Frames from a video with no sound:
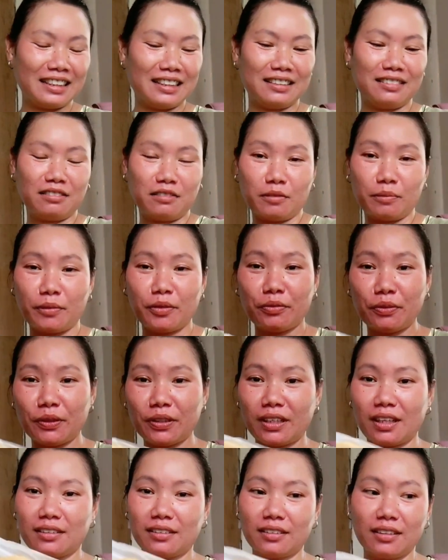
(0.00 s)
Before
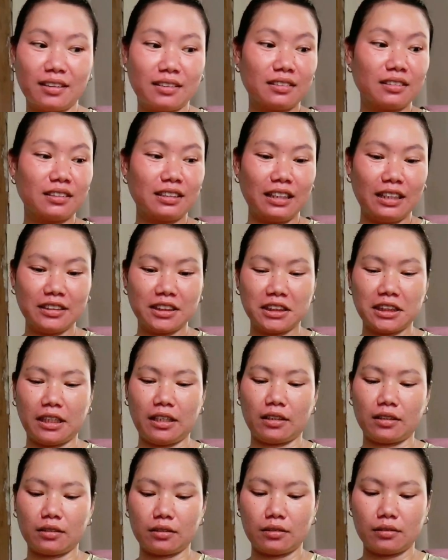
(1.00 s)
natin i-check,
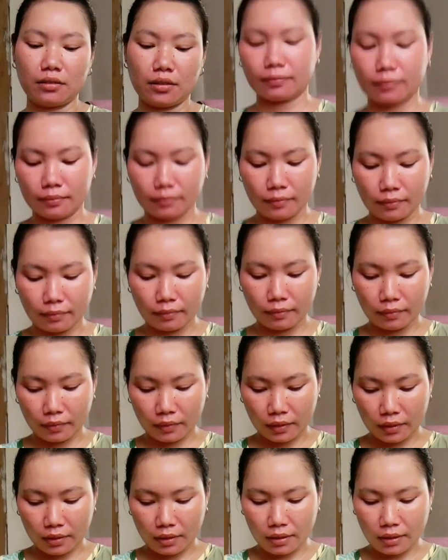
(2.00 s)

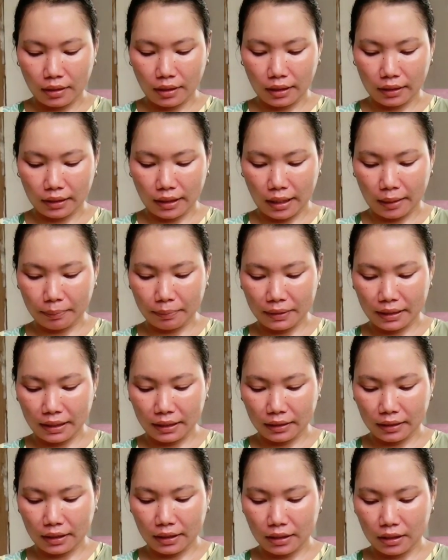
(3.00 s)
i-tape
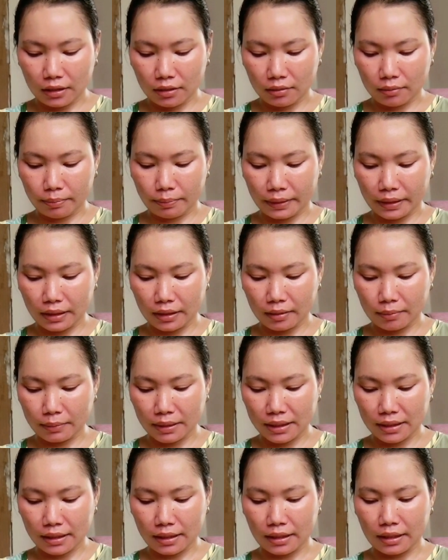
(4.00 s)
natin para
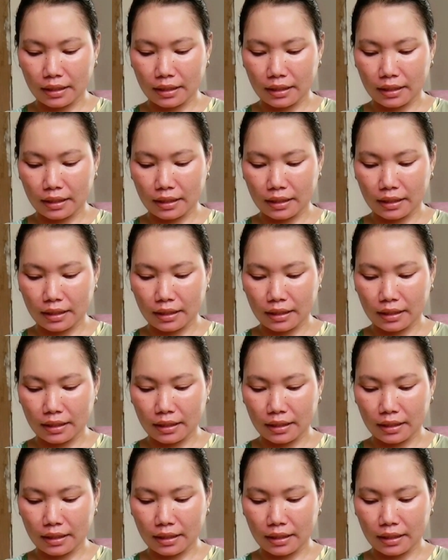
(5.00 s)
masara.